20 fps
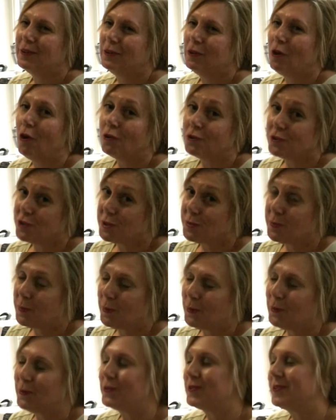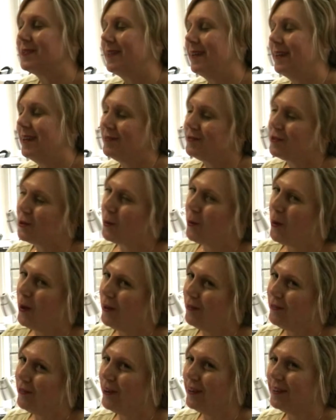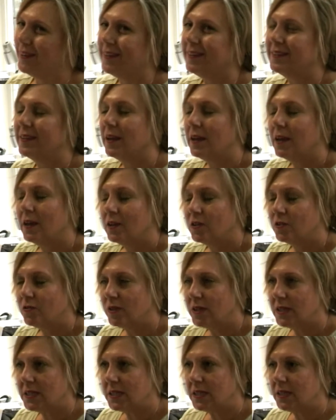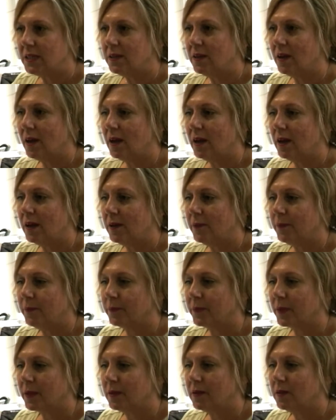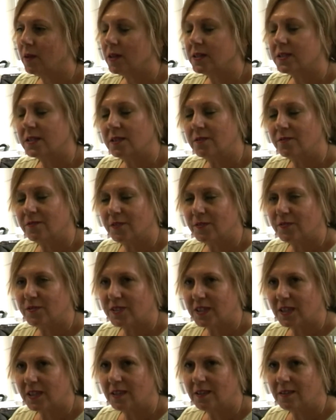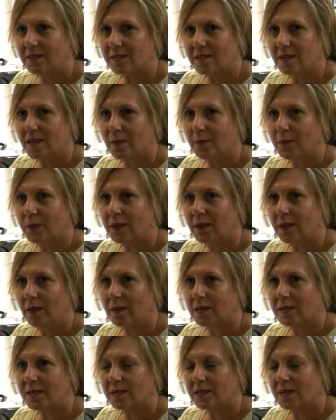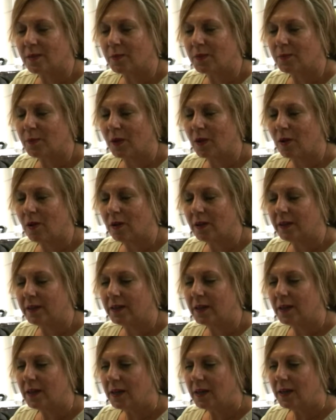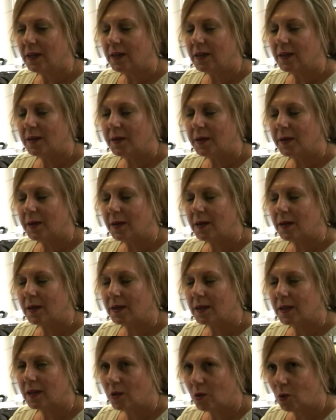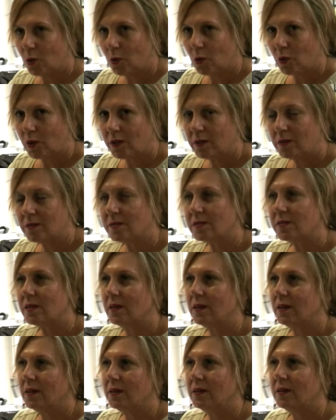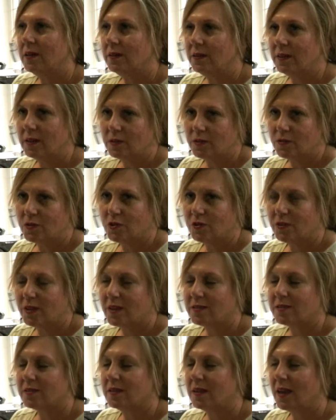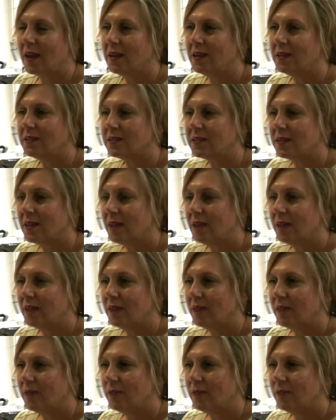non-sport, I have to qualify that, 3D. 1915 is a company I set up with my colleague Kit Hawkins at the end of 2008. The